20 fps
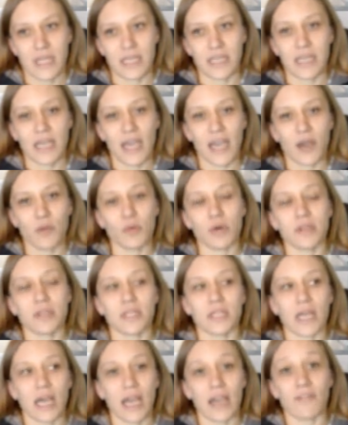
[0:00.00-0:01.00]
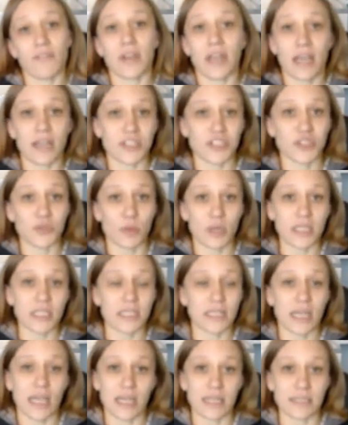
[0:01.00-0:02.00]
Yeah, well, I haven't actually went
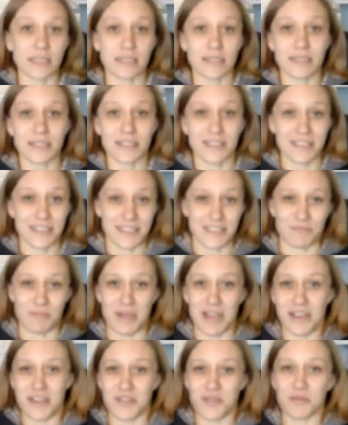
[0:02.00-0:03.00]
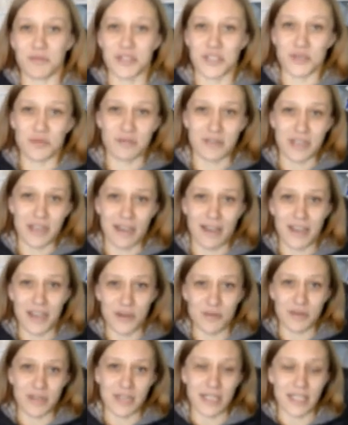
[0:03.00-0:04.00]
to Kansas because my other ones were in
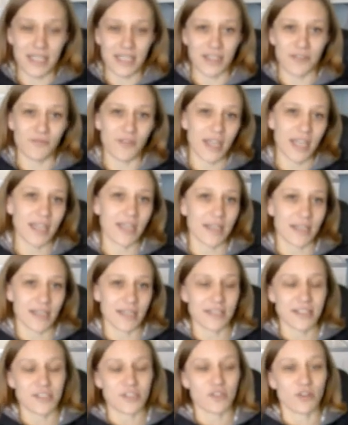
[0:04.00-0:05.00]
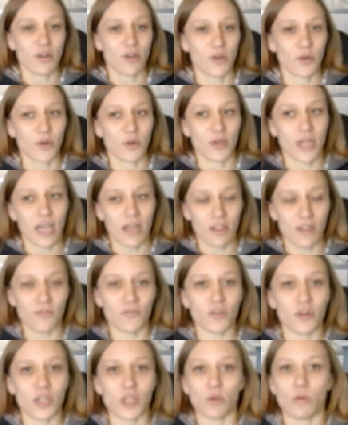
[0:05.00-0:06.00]
Iowa and then Vegas, so
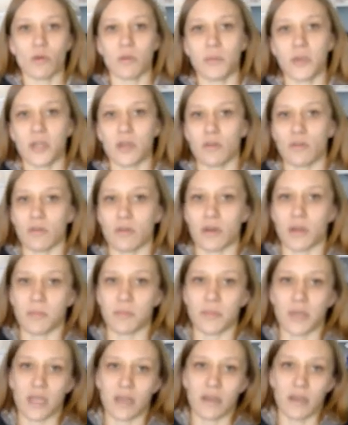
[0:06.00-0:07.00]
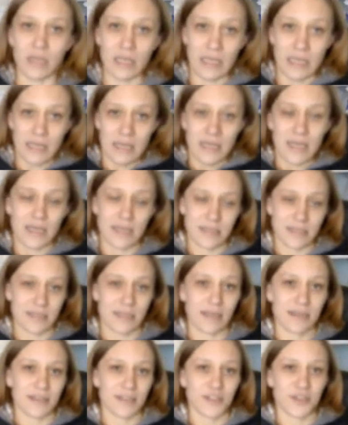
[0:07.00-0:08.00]
California will be cool. I'm not
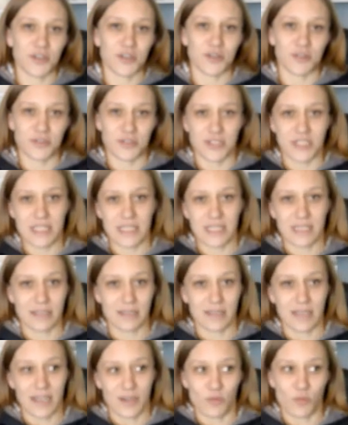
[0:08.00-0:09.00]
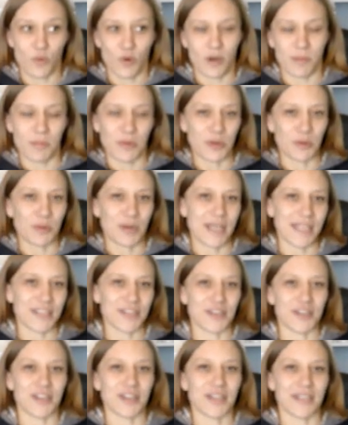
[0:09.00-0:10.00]
excited to go see, like, warmer
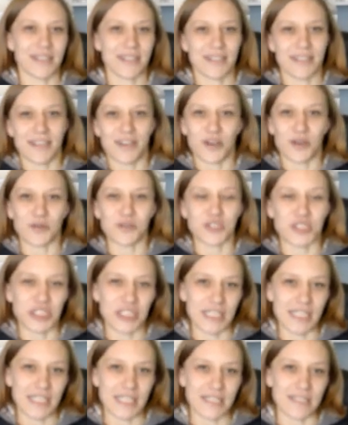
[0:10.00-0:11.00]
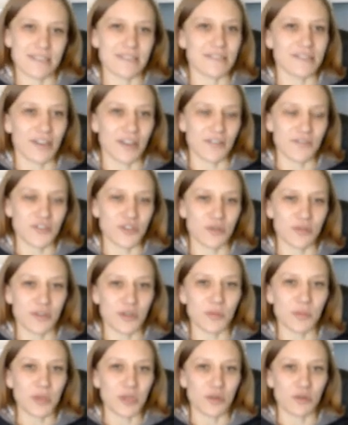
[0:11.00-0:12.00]
weather and the ocean and stuff, so
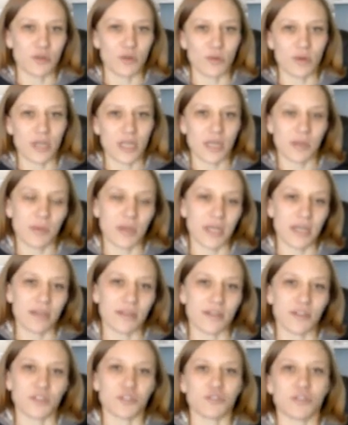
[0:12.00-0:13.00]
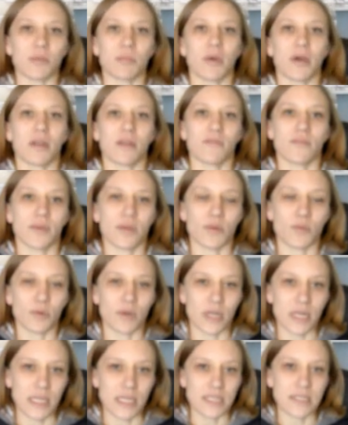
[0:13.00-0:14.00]
it'll be cool. We're gonna make a little trip out of it.
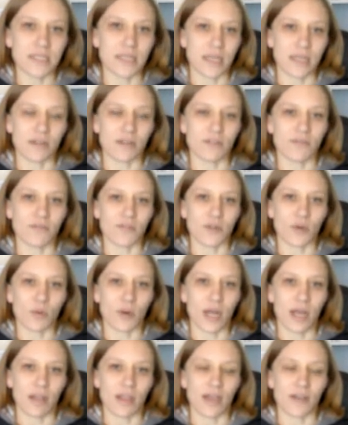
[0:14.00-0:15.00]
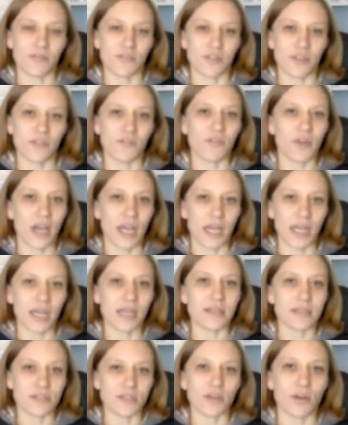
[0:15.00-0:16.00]
We're gonna stay there for a while after the
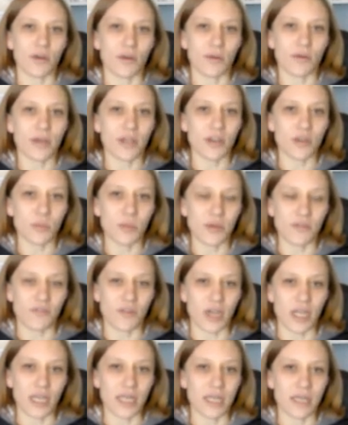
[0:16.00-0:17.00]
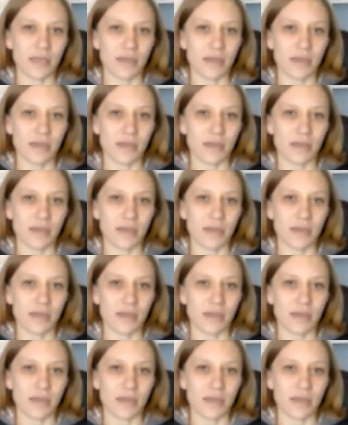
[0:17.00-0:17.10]
fight, so it'll be fun.